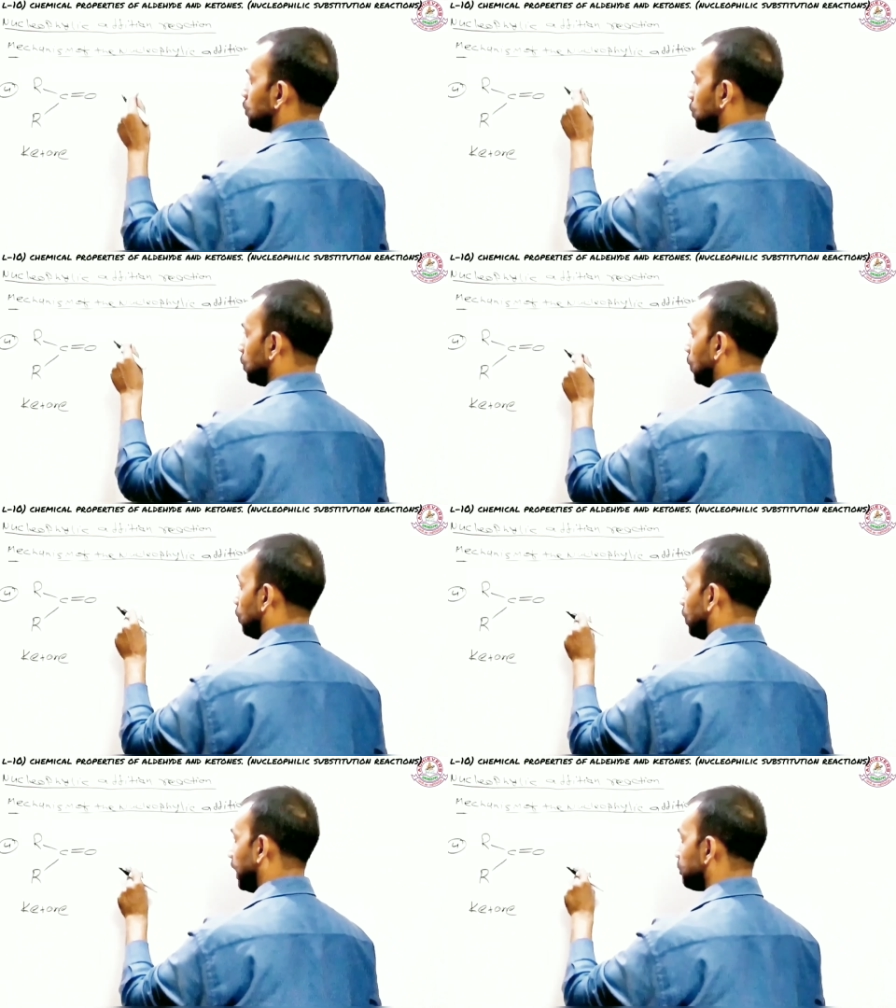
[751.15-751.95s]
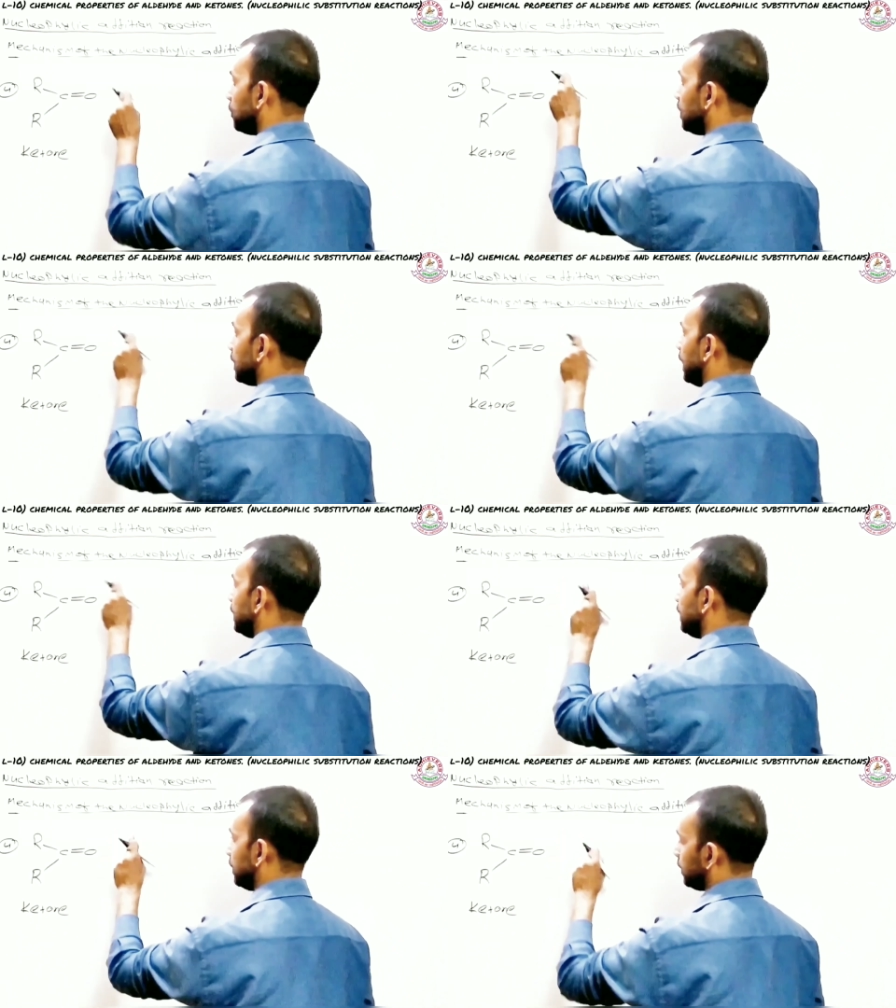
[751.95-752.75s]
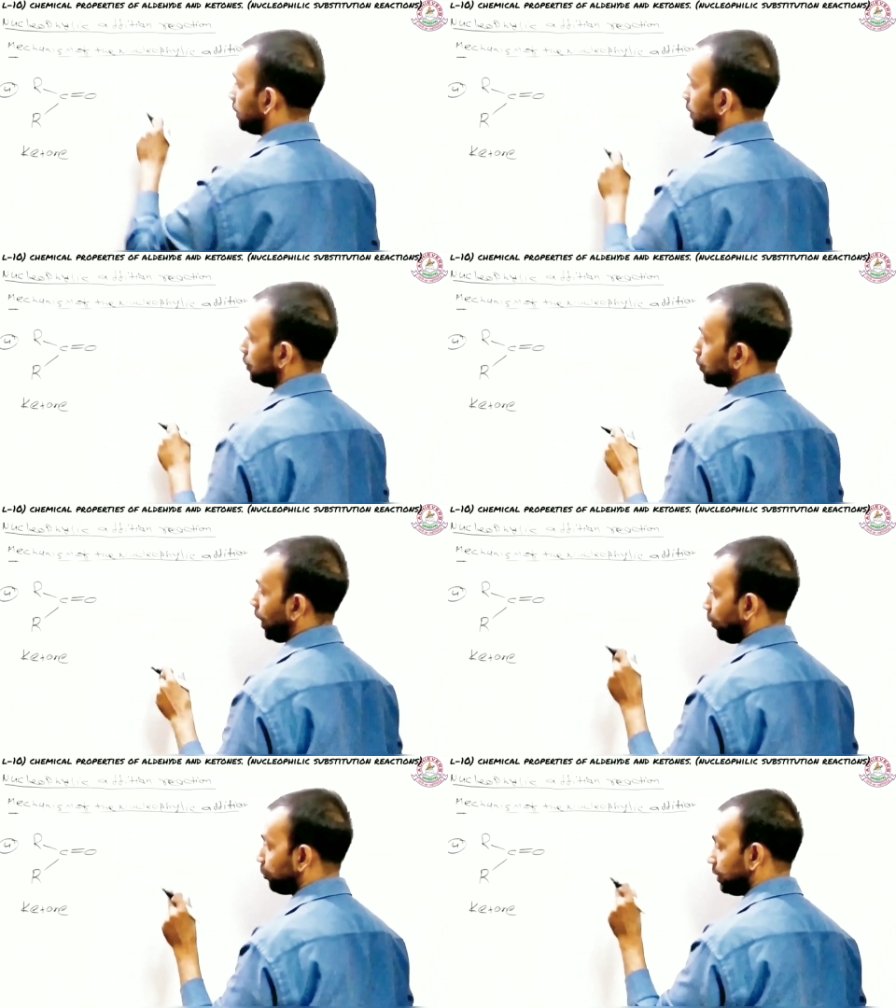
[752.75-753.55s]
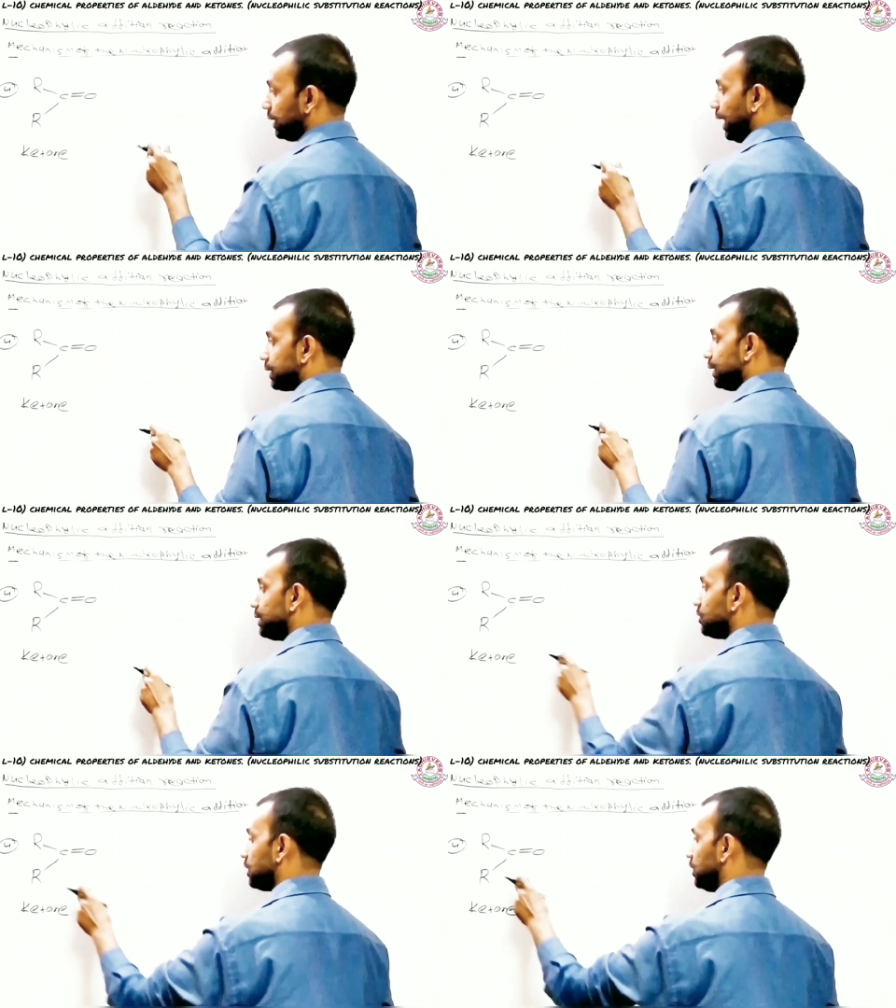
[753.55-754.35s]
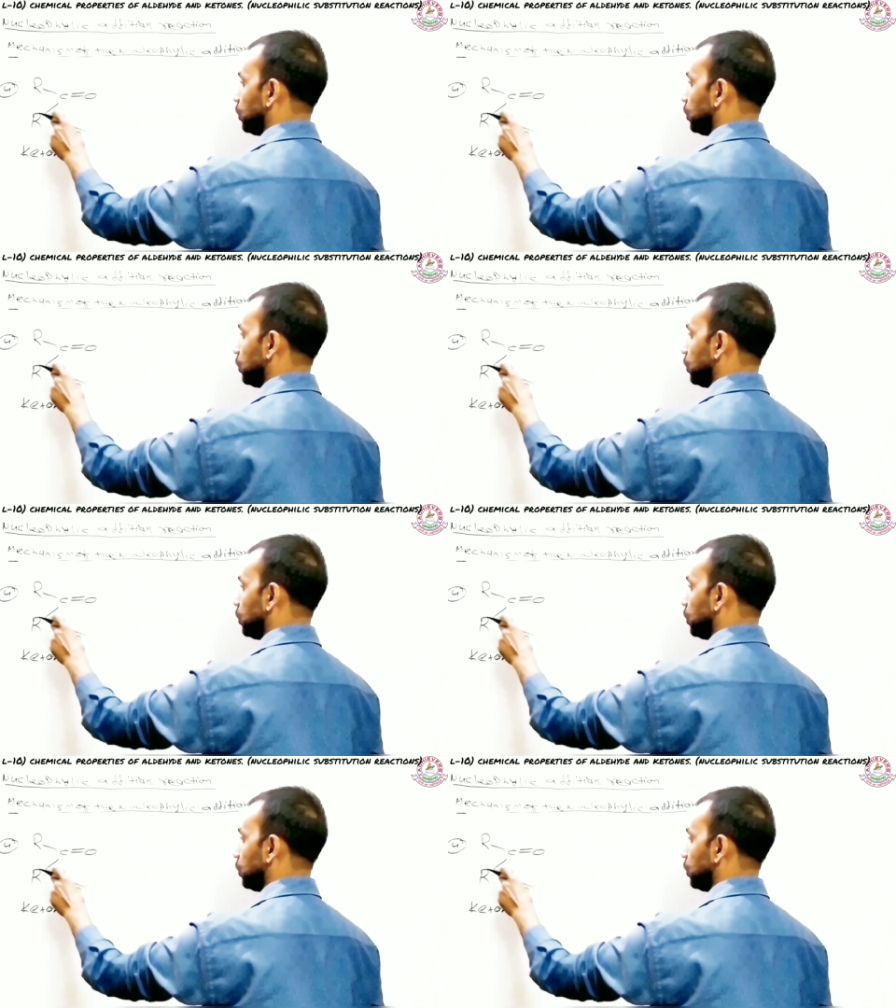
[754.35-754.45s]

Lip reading: So what I'm doing right here, I'm reacting this